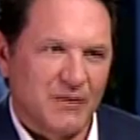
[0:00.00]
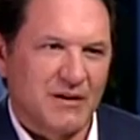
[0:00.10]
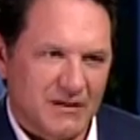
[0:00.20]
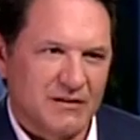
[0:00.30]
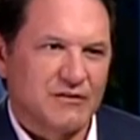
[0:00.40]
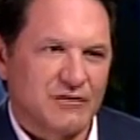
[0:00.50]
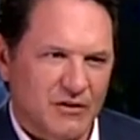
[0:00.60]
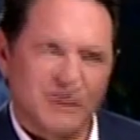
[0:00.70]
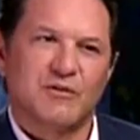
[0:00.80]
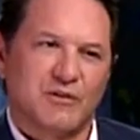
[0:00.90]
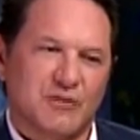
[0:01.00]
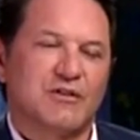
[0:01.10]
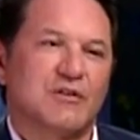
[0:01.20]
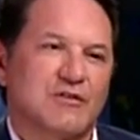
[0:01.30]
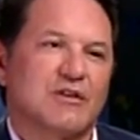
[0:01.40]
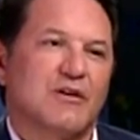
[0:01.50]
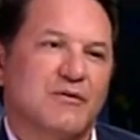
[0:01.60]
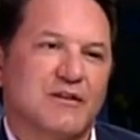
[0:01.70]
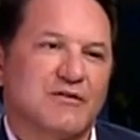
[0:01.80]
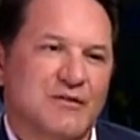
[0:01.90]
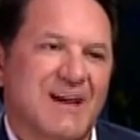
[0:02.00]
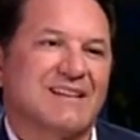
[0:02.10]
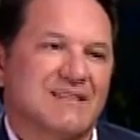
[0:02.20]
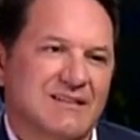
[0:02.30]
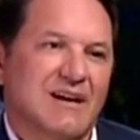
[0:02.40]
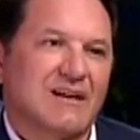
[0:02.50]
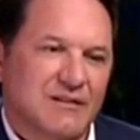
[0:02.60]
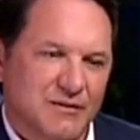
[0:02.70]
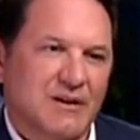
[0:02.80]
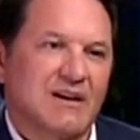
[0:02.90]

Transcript: what the conditions are. Do you see yourself as that kind of